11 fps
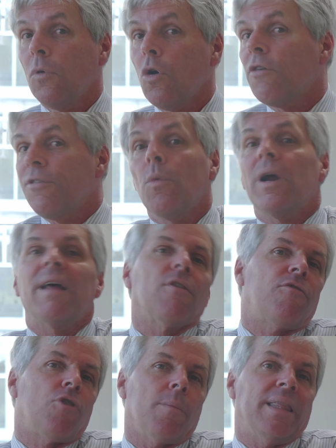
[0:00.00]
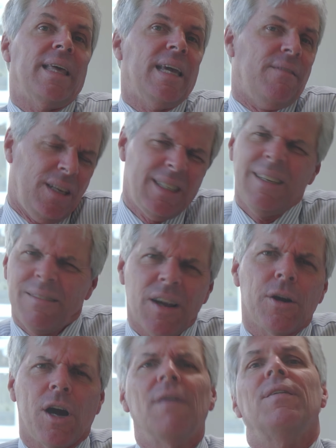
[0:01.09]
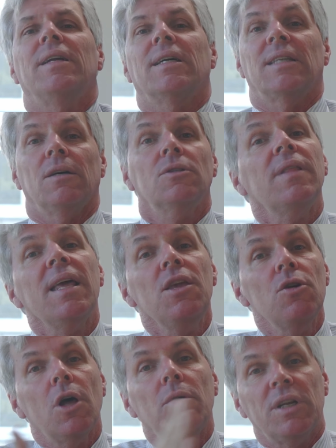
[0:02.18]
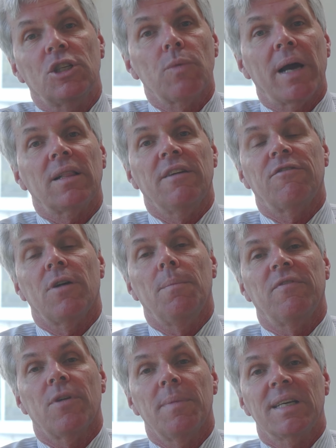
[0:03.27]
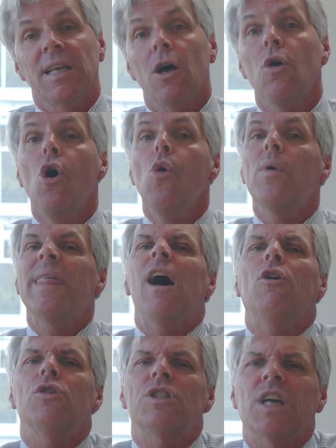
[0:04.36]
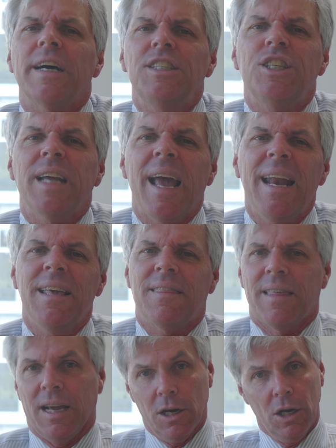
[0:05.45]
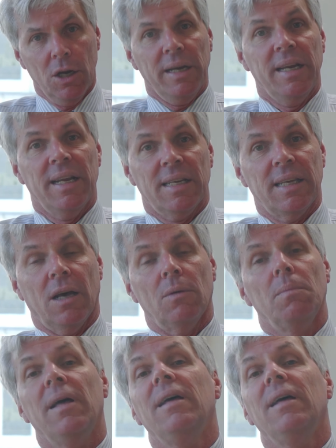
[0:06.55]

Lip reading: Or from whatever format they give it, very often Excel. So then you load it directly from Excel without touching anything in Excel.